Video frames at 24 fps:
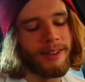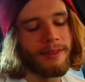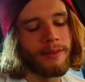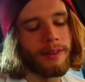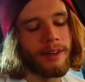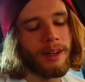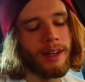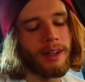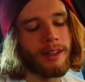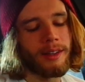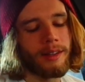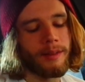
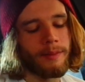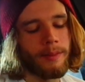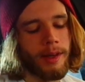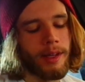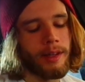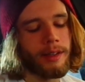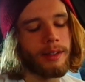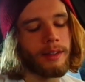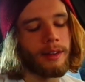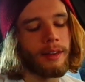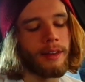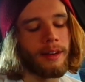Forget to
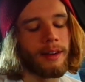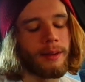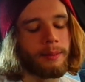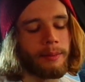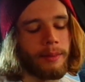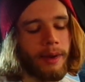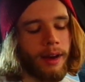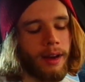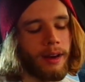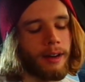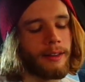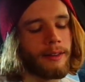mention that I'm
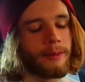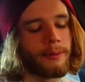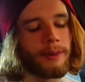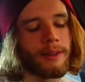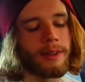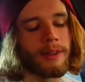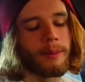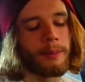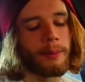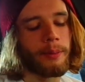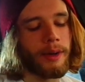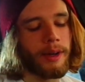battling
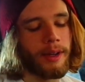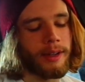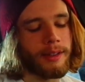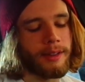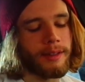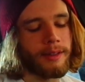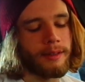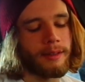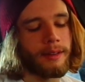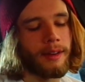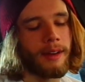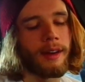with depression.
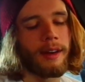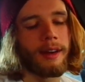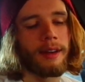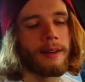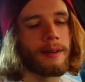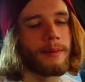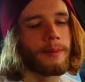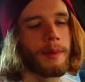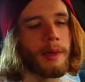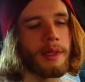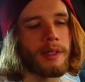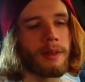Hit
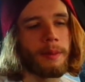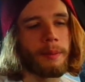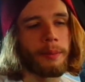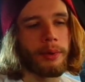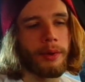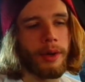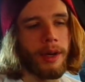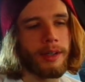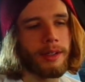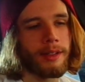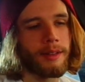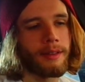him with
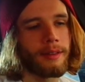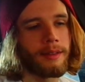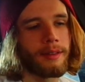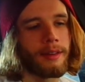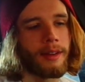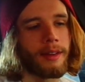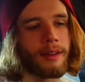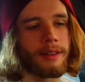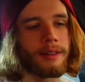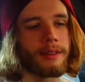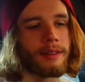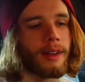suppression,
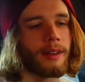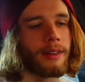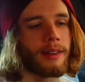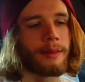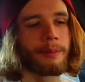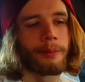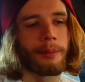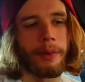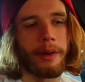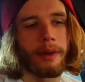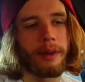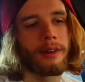it's
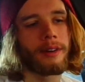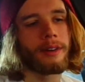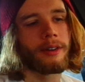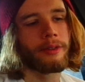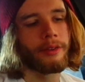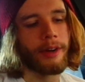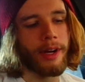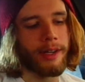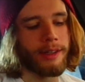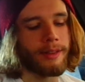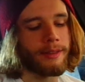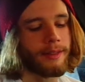nothing but
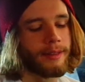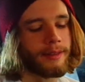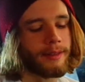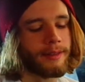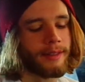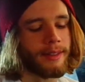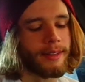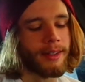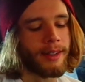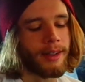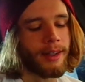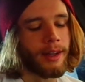aggression.
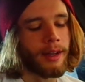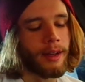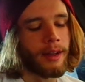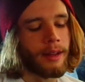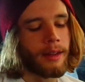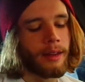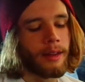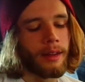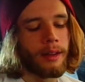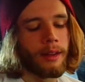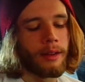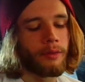
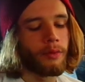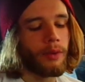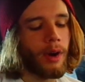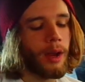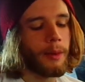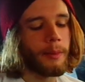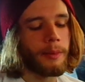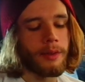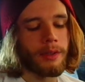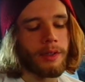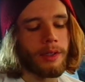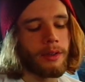
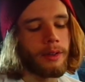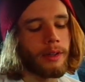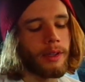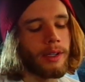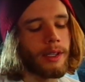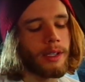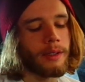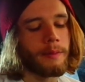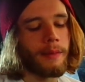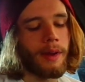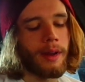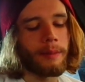Rapping truly
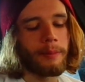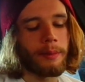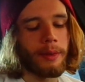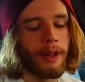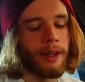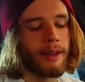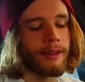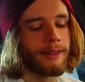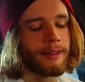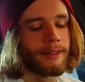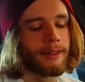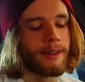is my
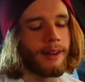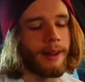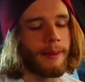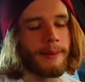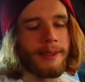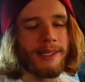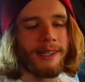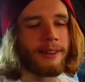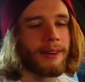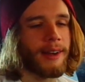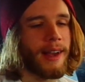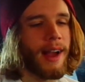blessing. I'm
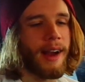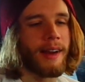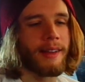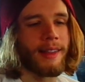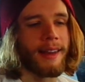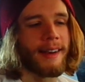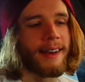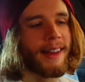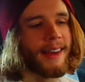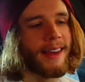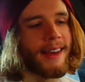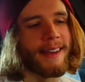still counting the
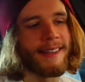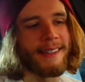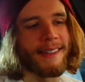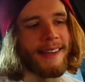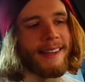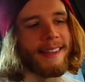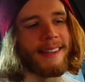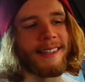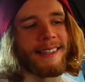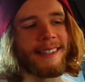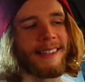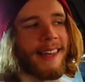days
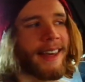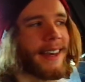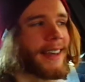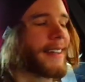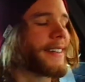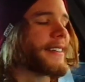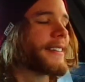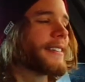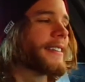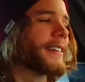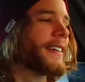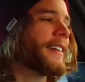and the
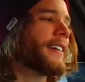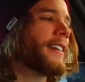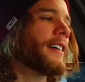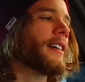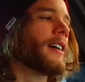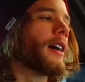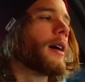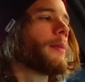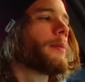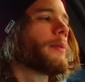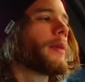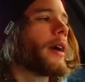seconds.
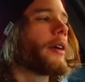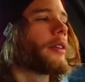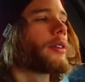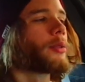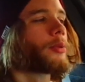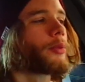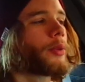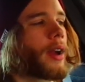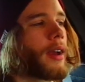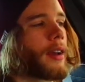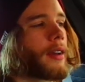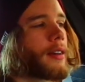I'm about to
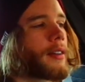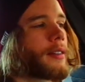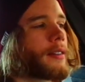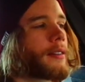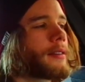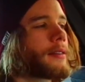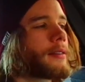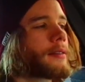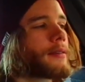reckon.